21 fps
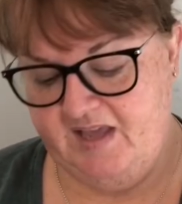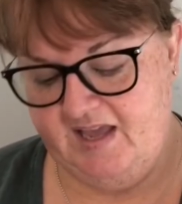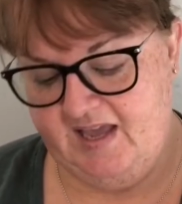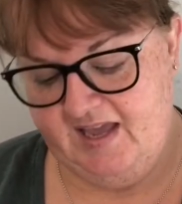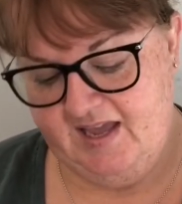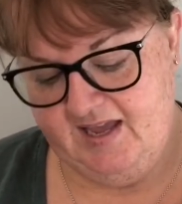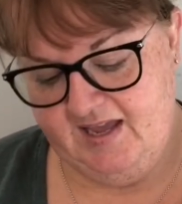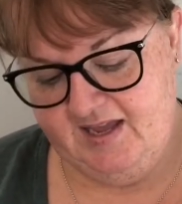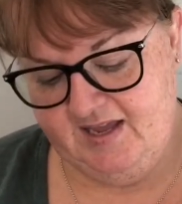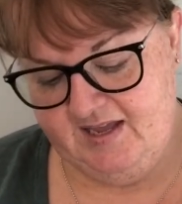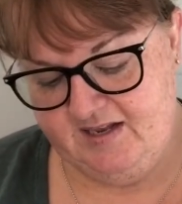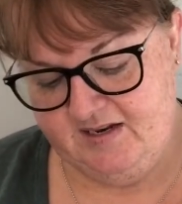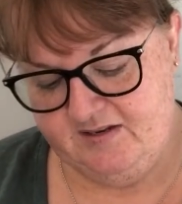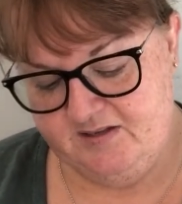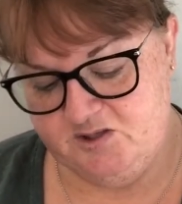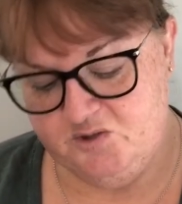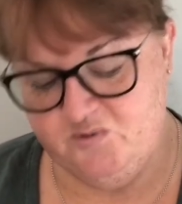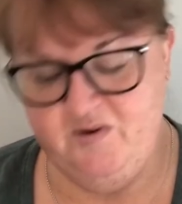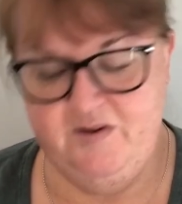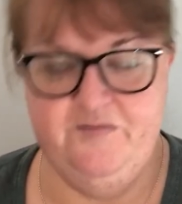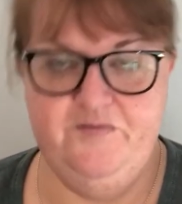and the
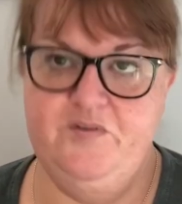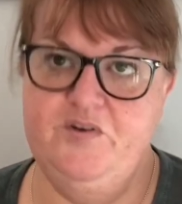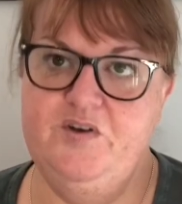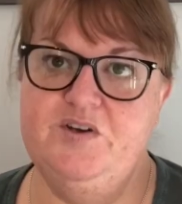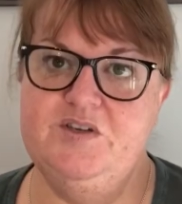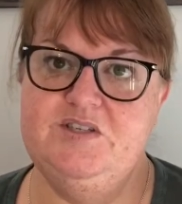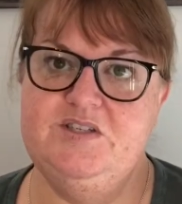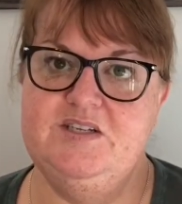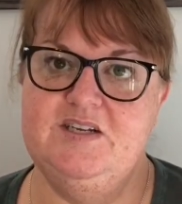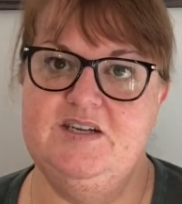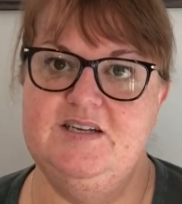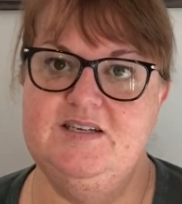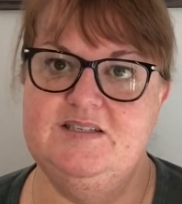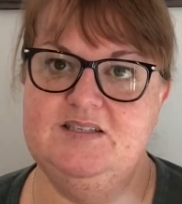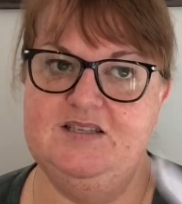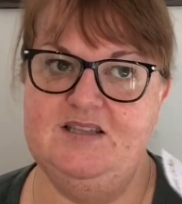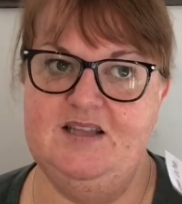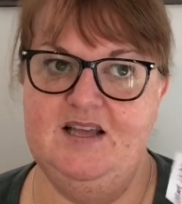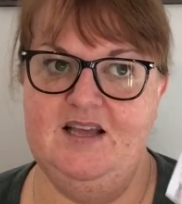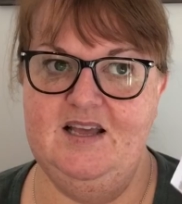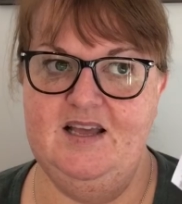21st is
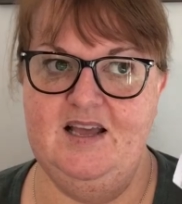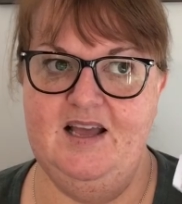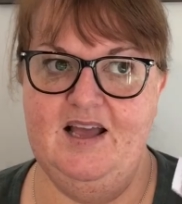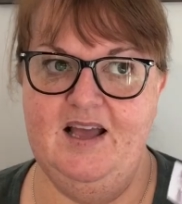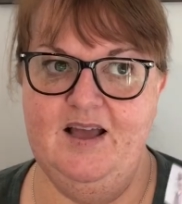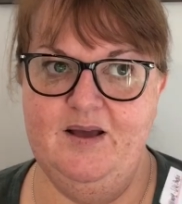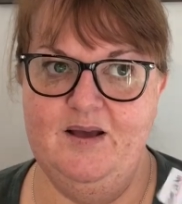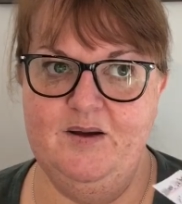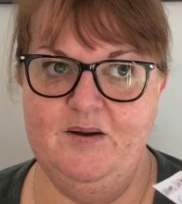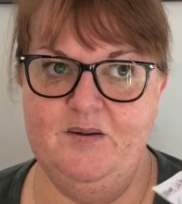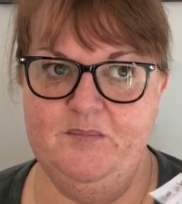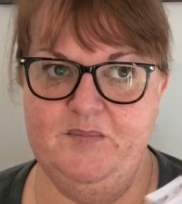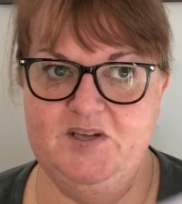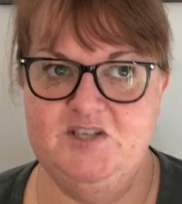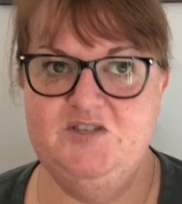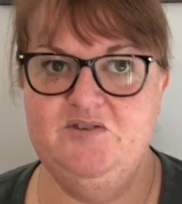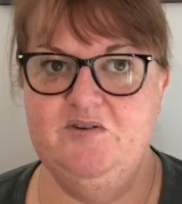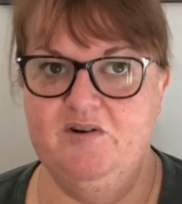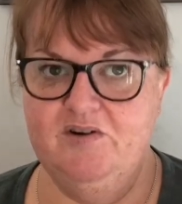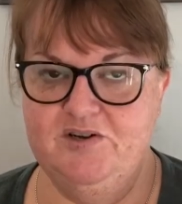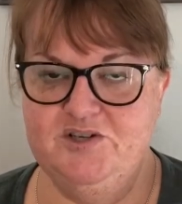the
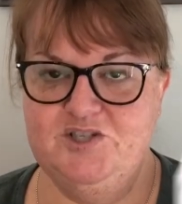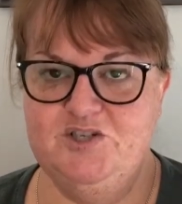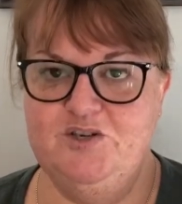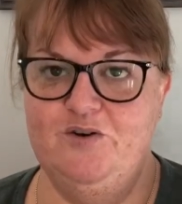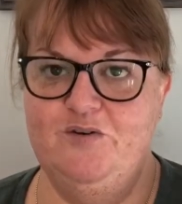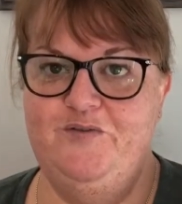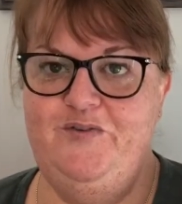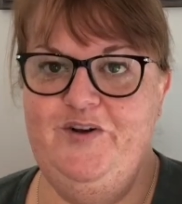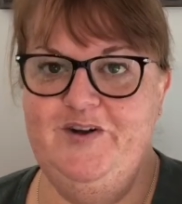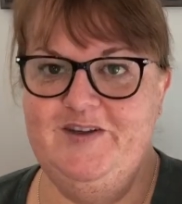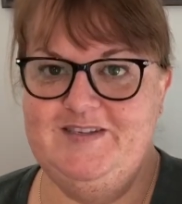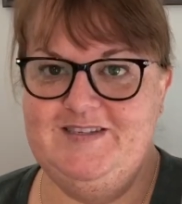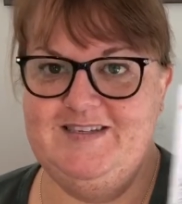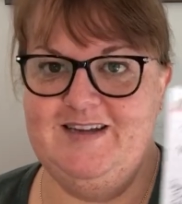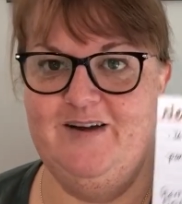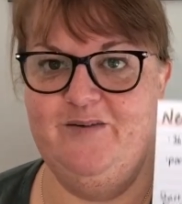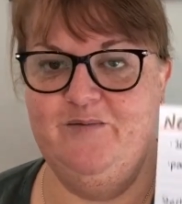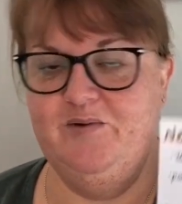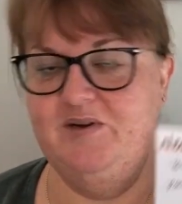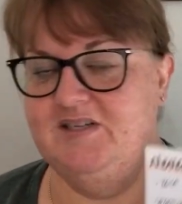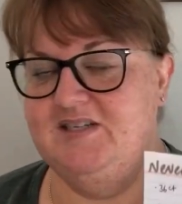meteorological first day
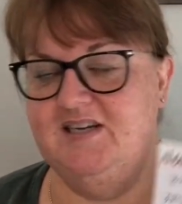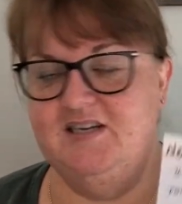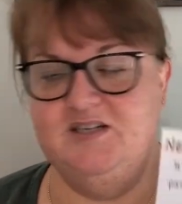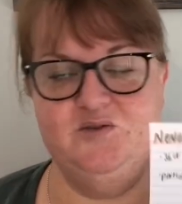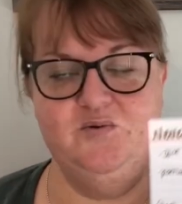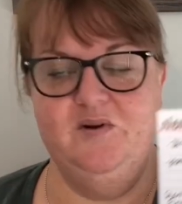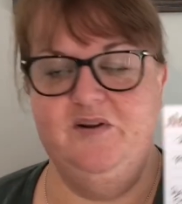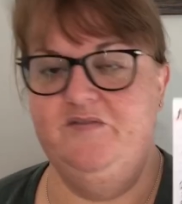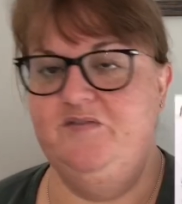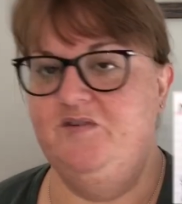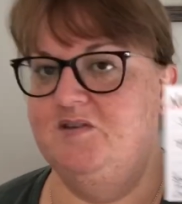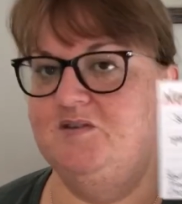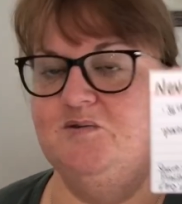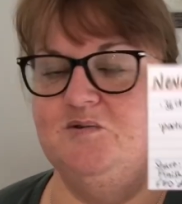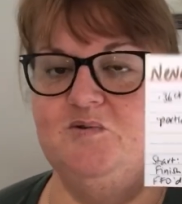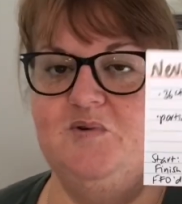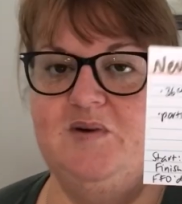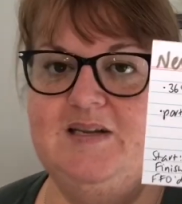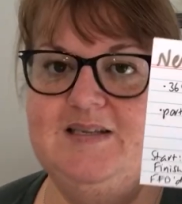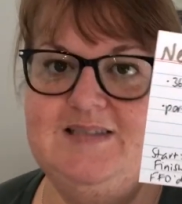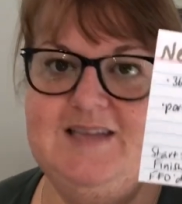of winter. 21st or
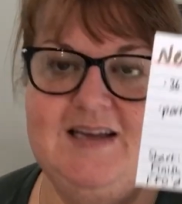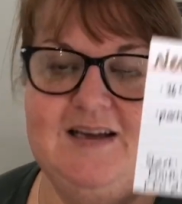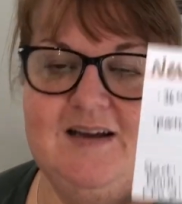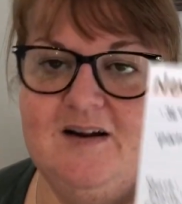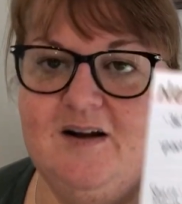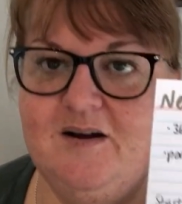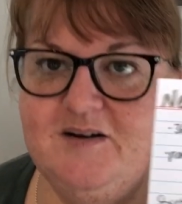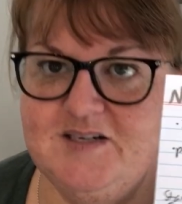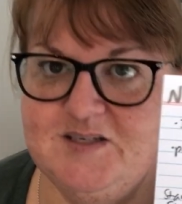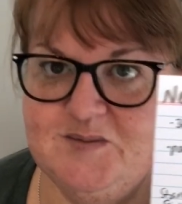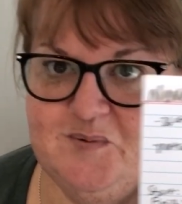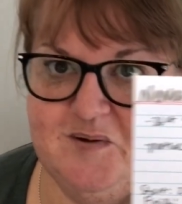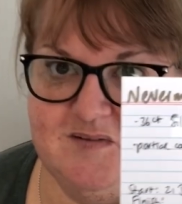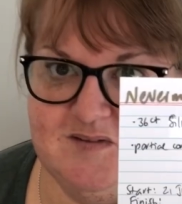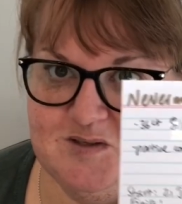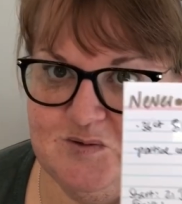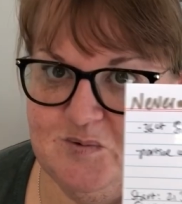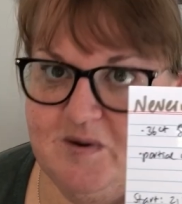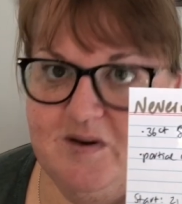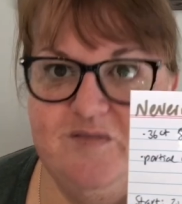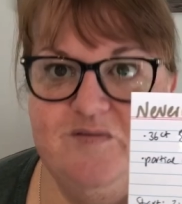22nd. I just picked
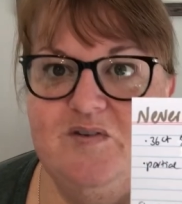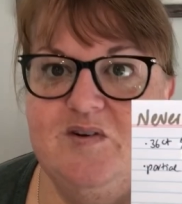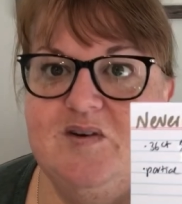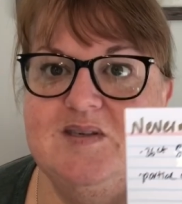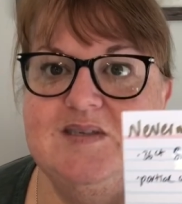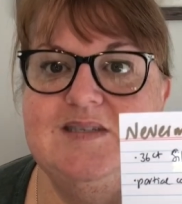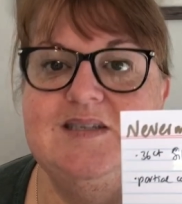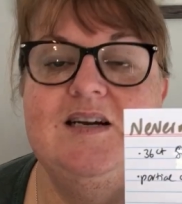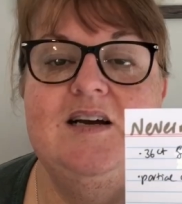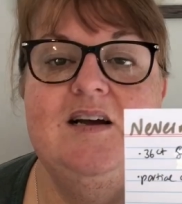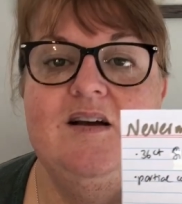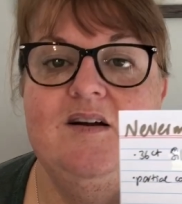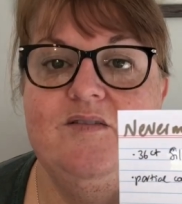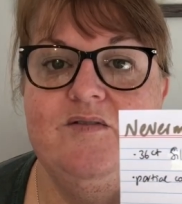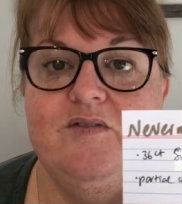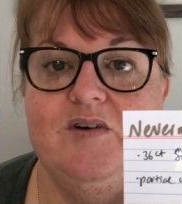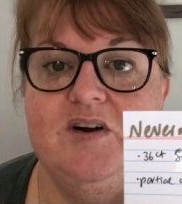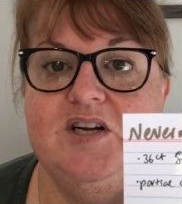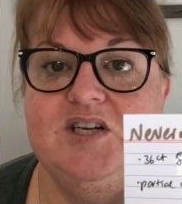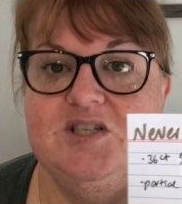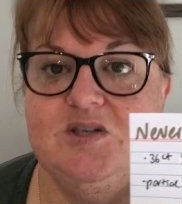the 21st
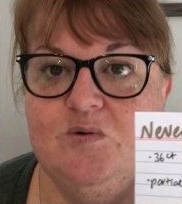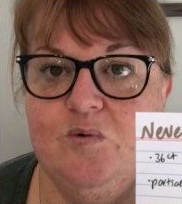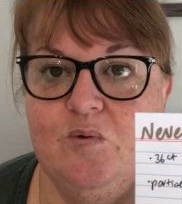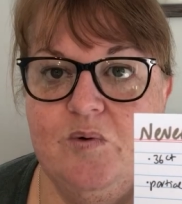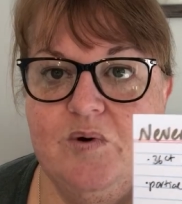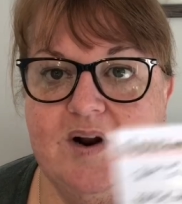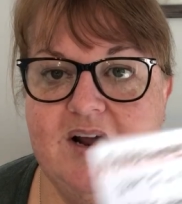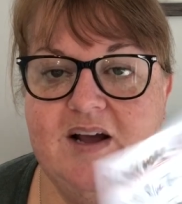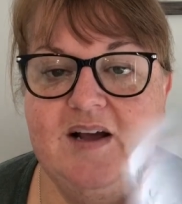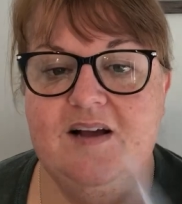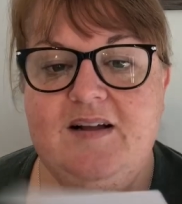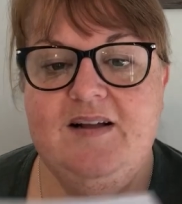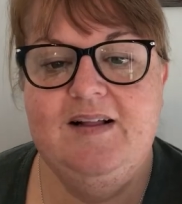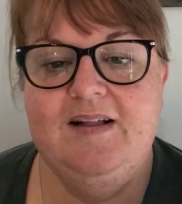for each quarter.